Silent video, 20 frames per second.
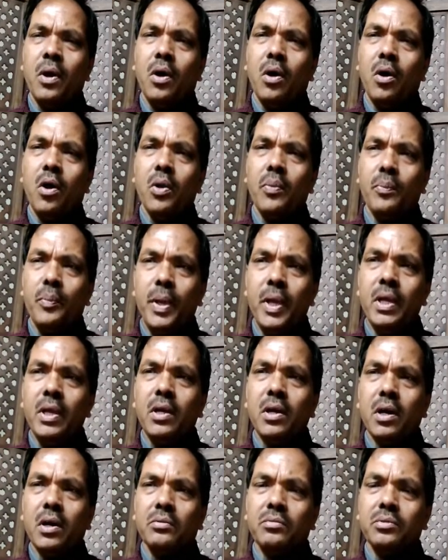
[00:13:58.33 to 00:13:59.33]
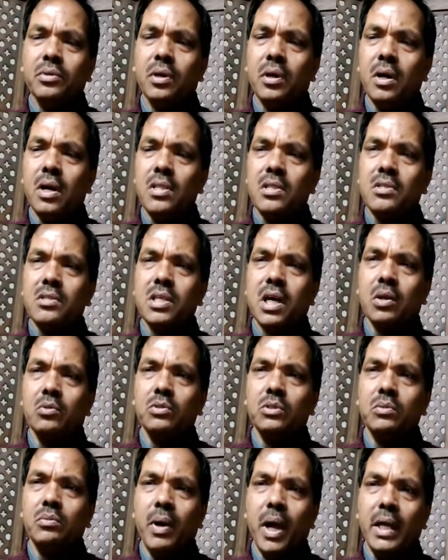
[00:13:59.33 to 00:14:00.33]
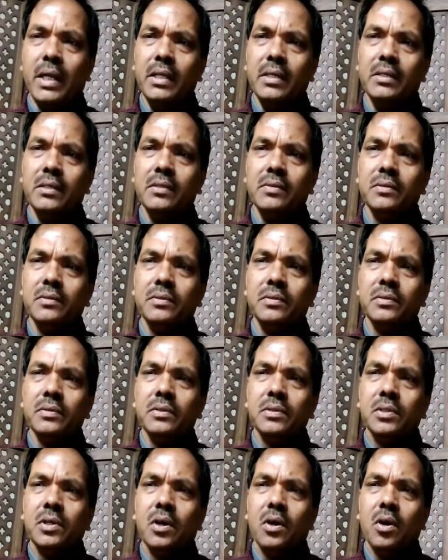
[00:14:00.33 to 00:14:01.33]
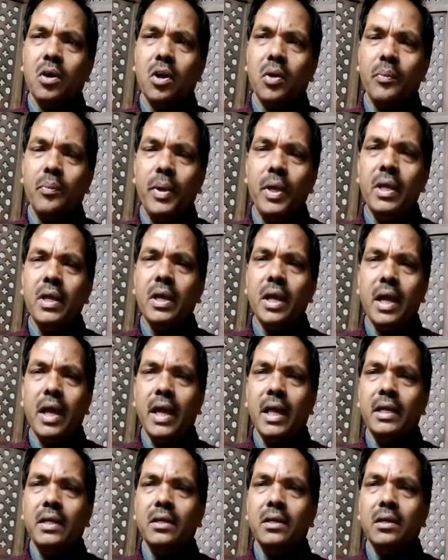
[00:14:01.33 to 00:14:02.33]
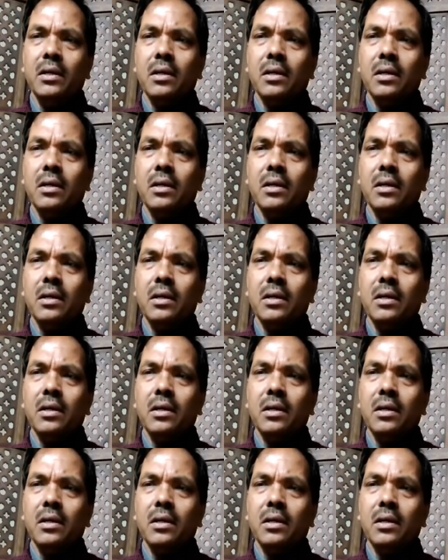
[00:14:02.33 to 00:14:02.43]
or being of unsound mind, or being an